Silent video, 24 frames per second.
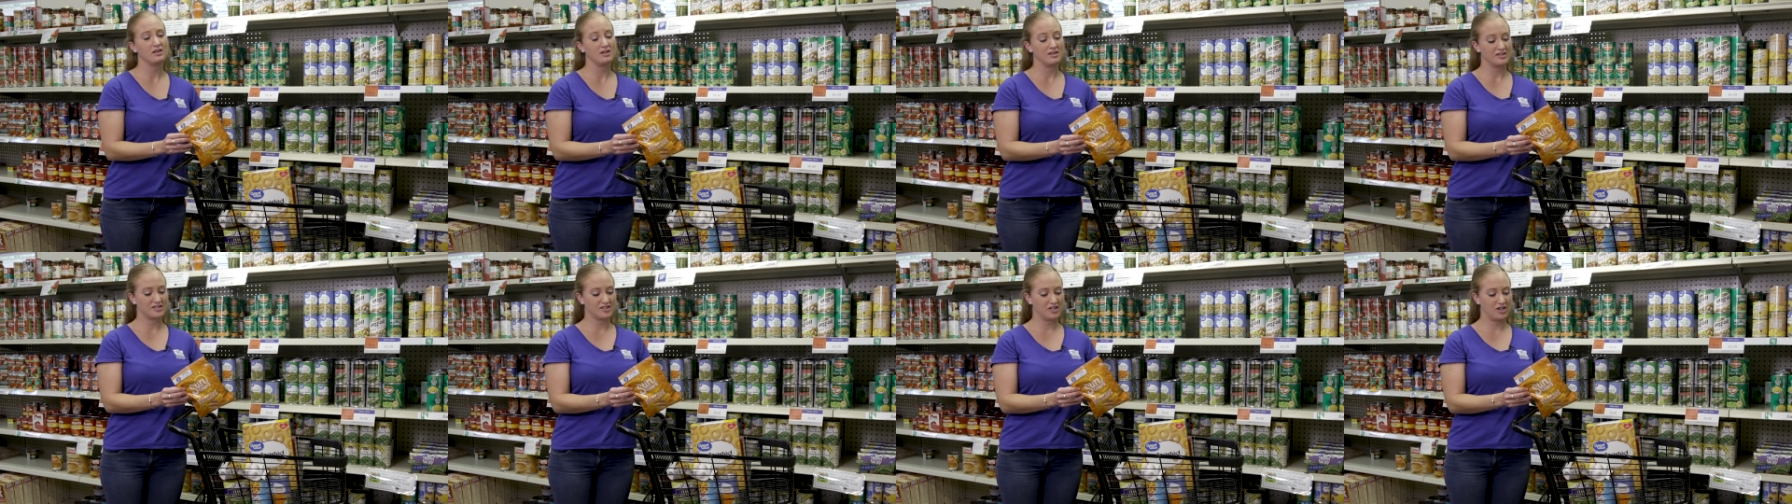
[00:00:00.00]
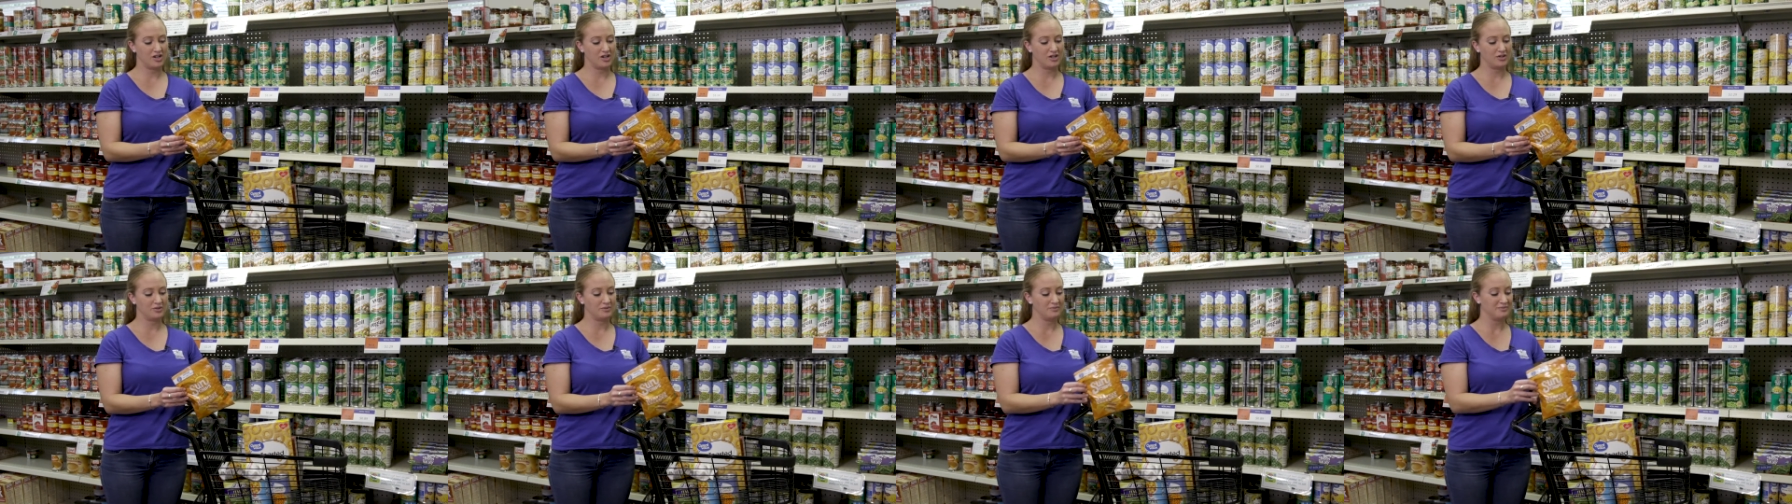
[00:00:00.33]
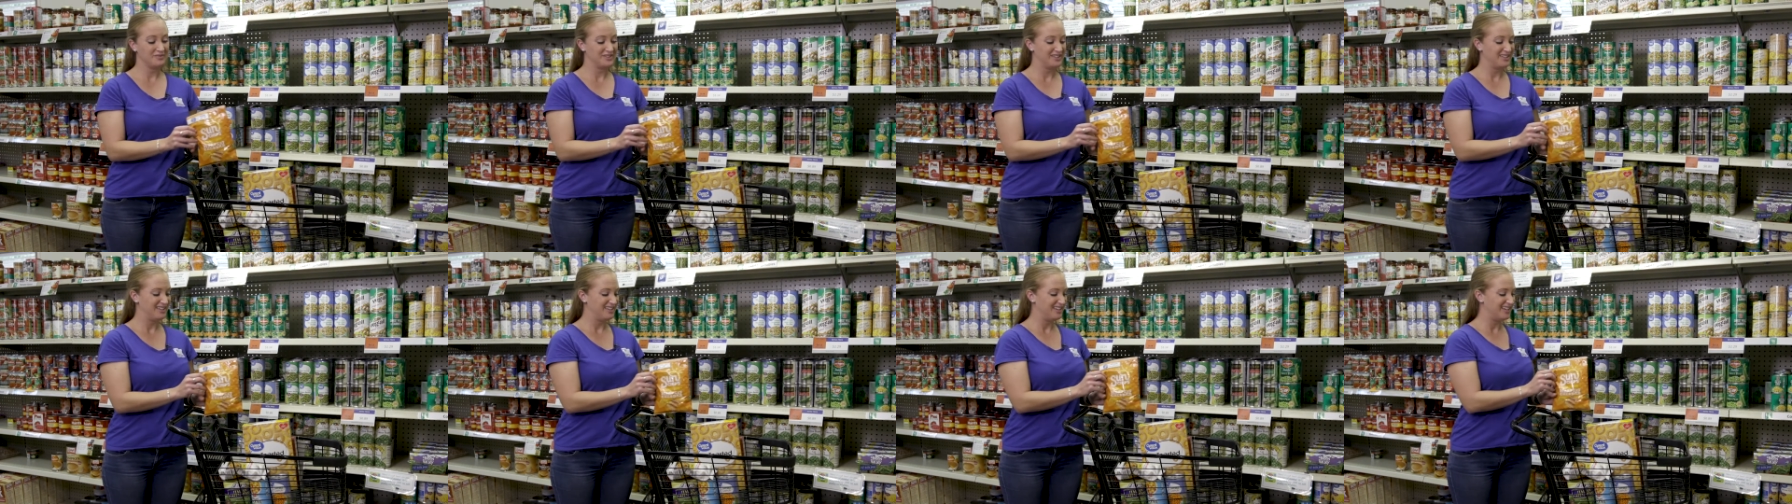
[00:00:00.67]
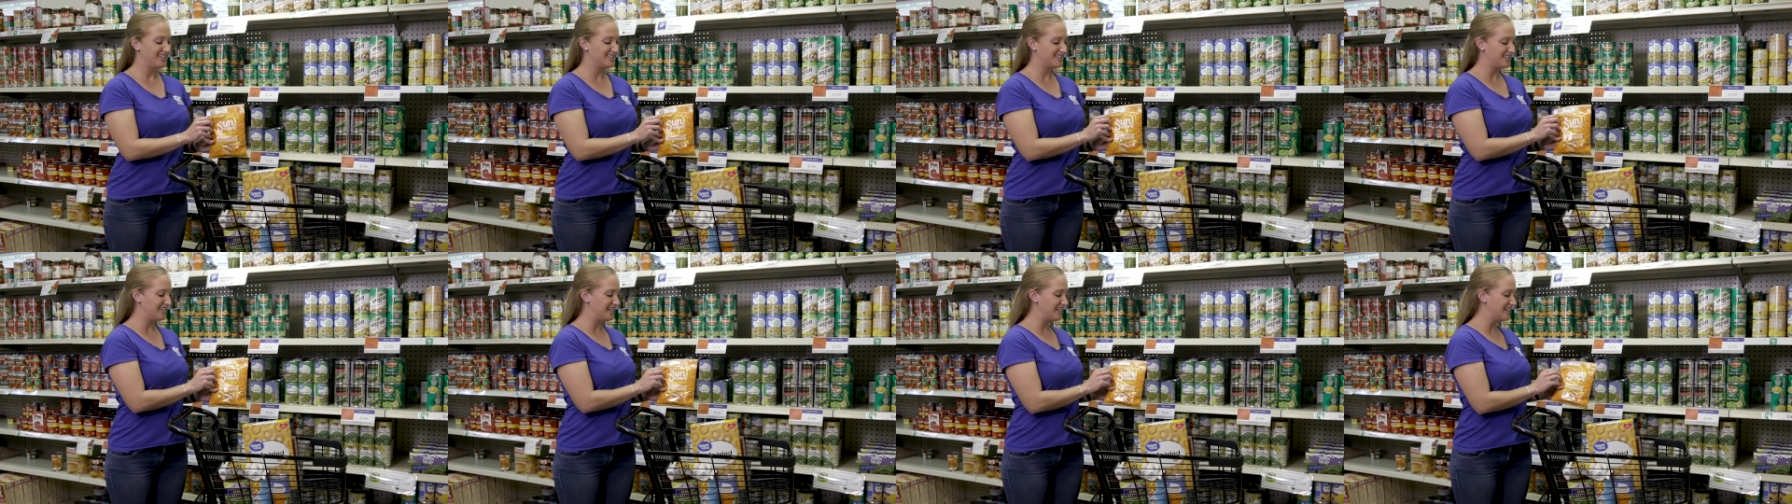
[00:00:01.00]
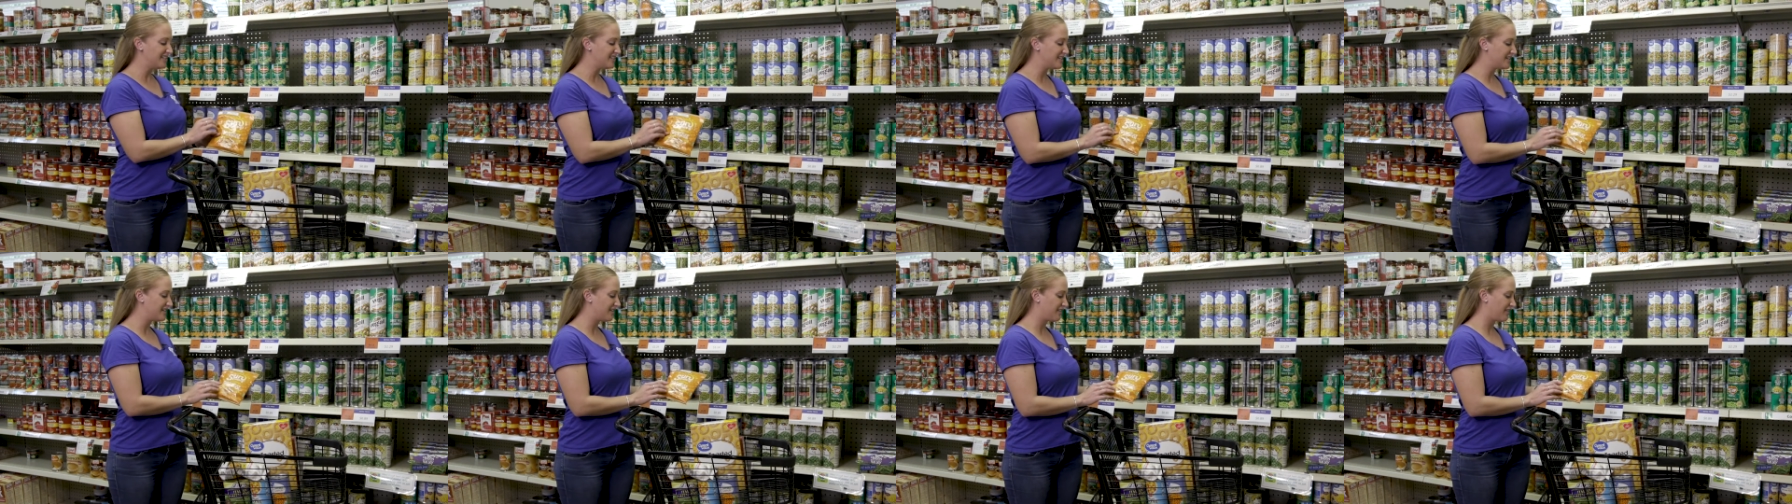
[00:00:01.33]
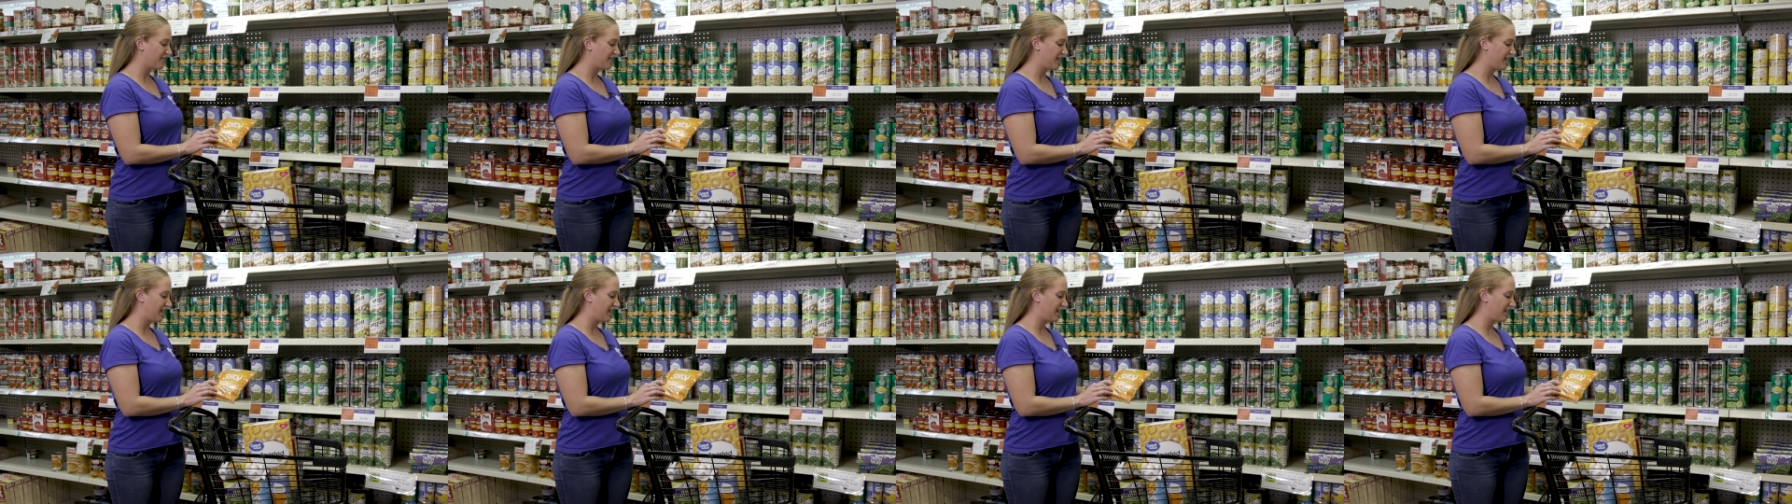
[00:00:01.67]
So it's easy to
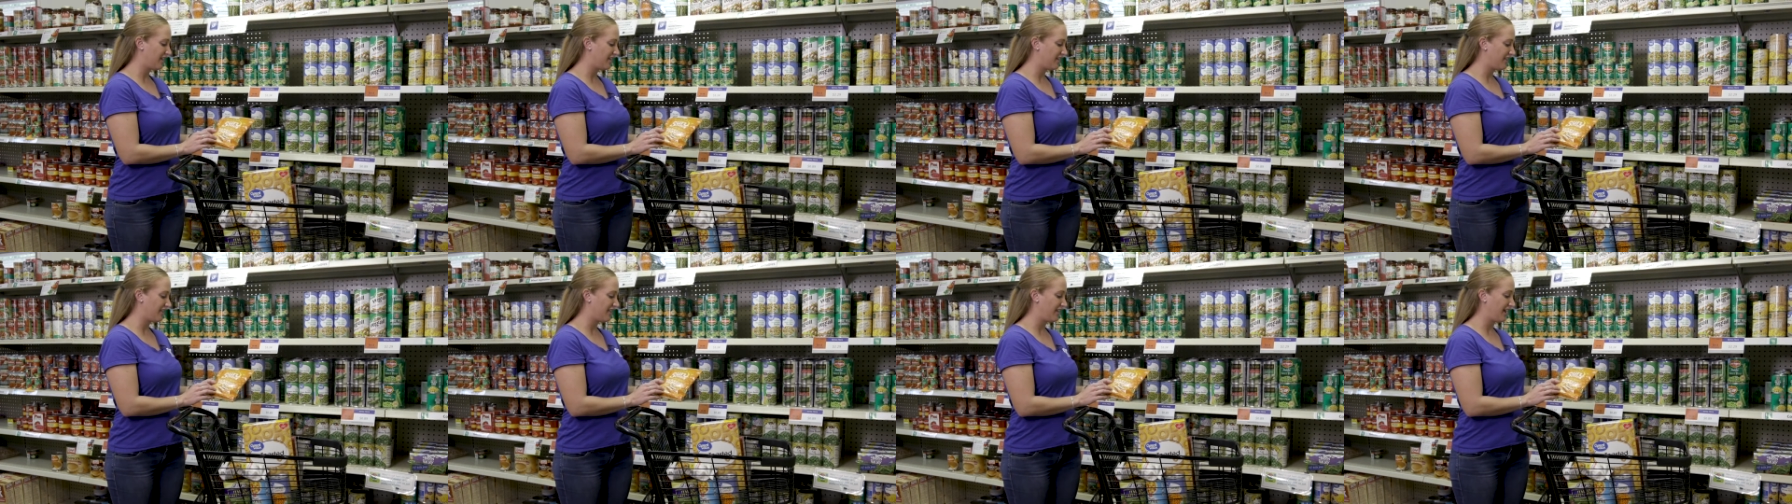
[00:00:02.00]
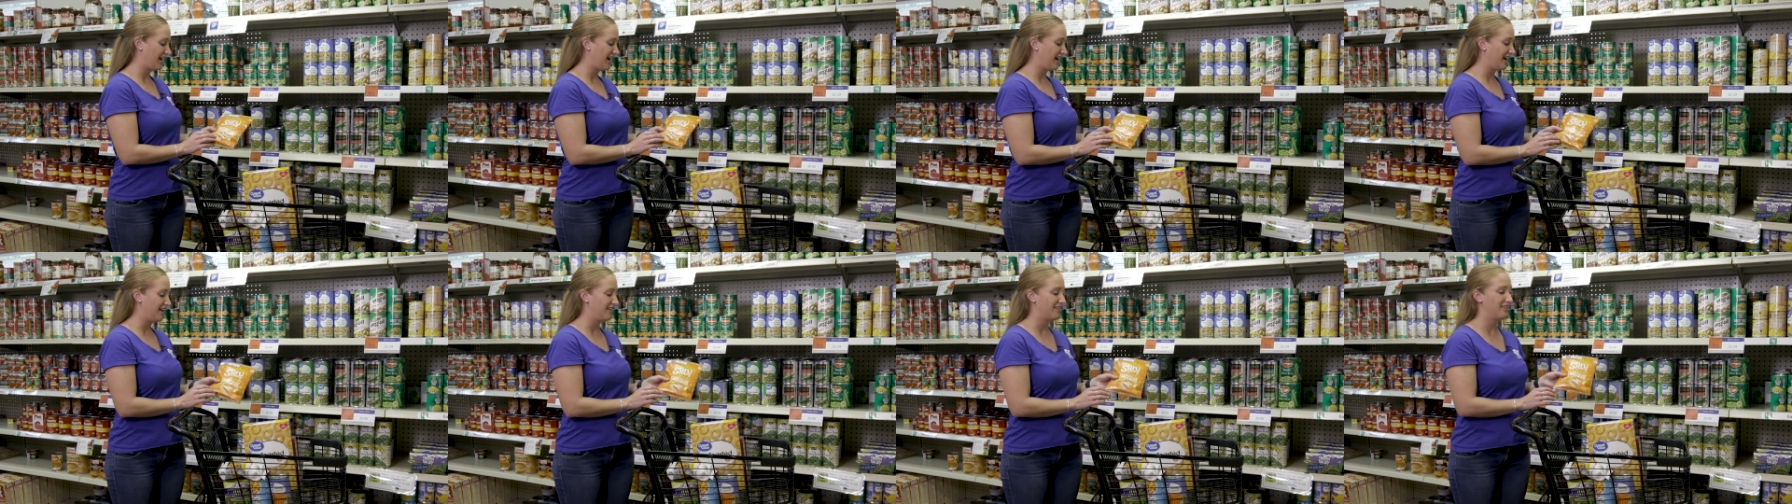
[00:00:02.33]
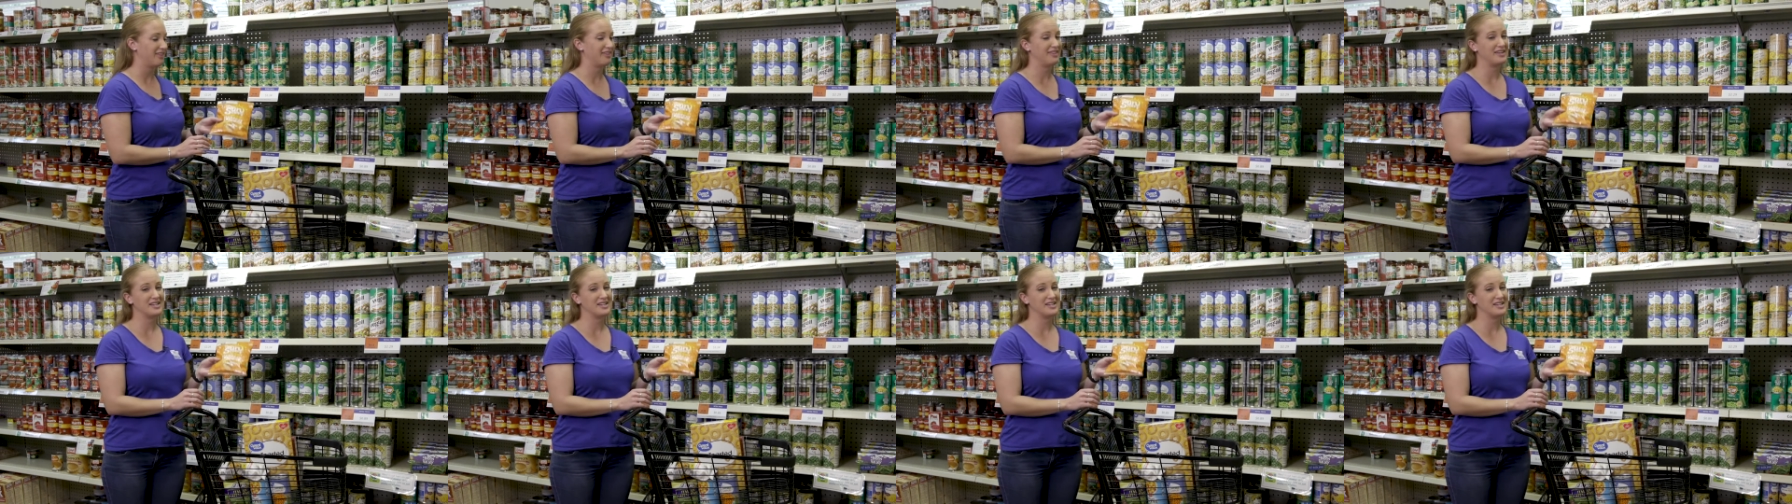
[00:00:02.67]
think that